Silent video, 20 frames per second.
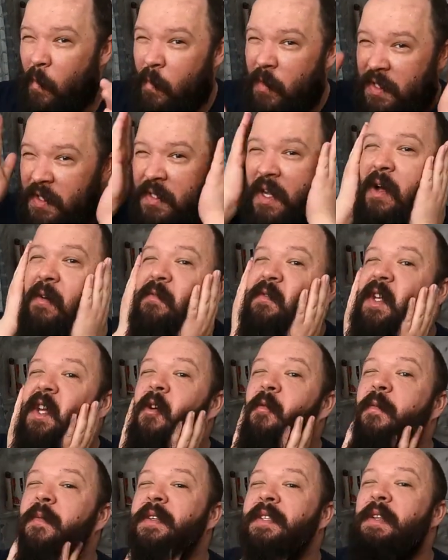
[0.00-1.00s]
Which sounds like
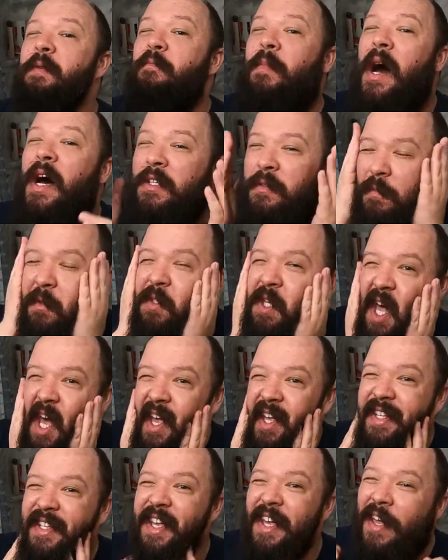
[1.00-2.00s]
almost an impossible
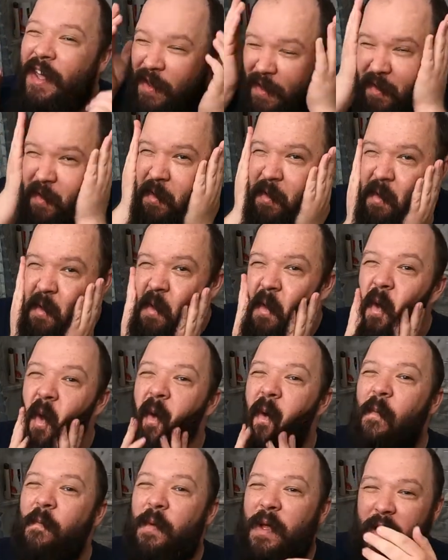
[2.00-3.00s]
task
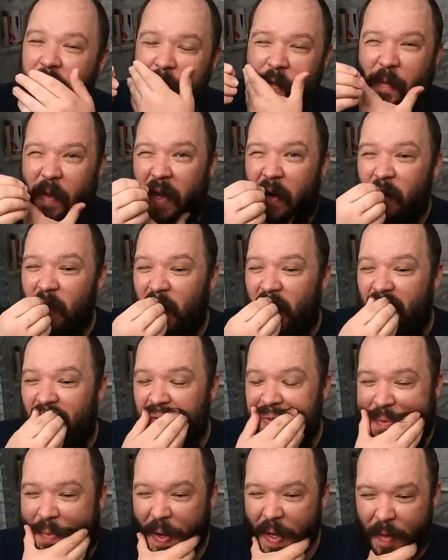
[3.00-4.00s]
because you got all the hair
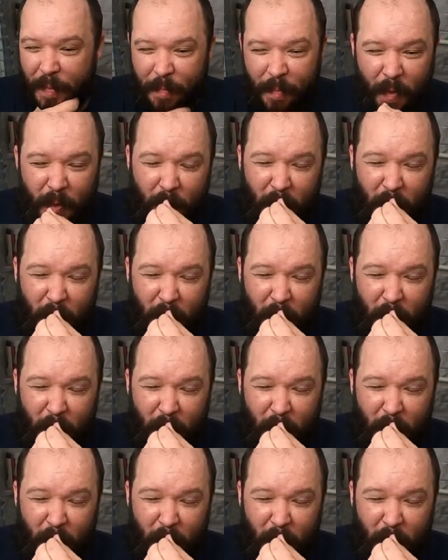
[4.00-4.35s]
in the way.